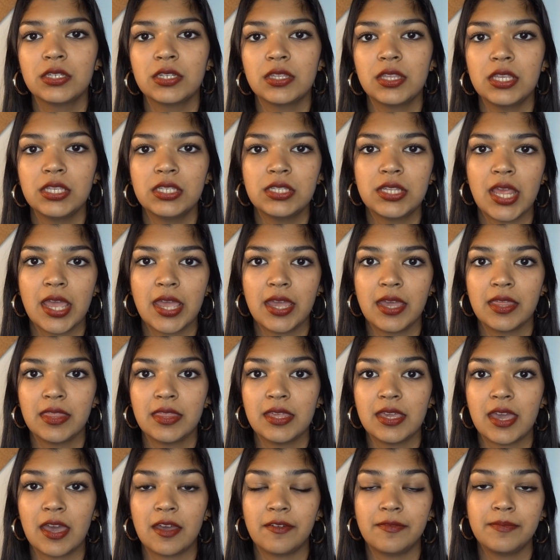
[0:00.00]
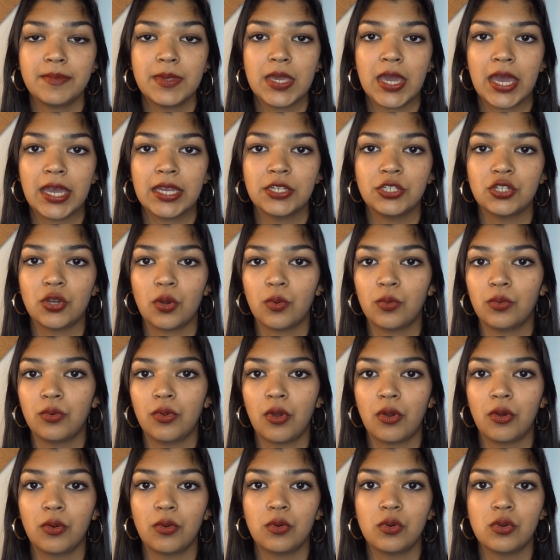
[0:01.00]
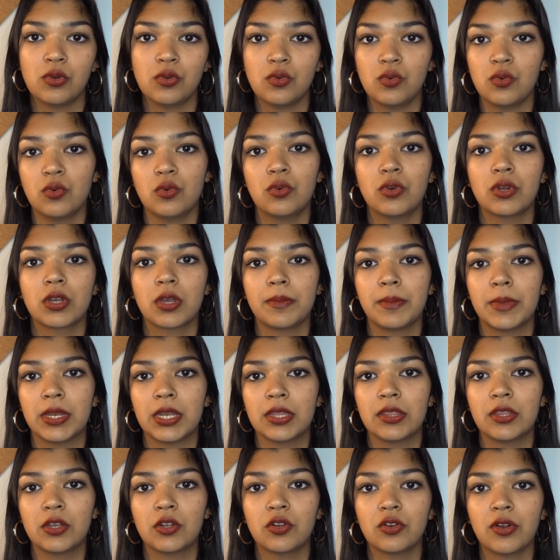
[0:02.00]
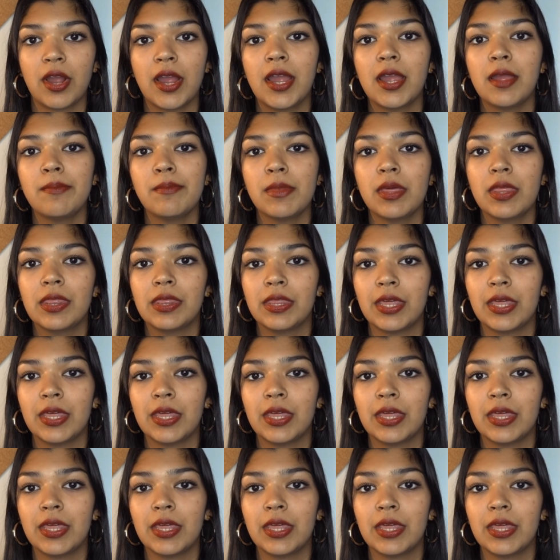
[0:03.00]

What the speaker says: To this day, the FBI don't know who committed the crime.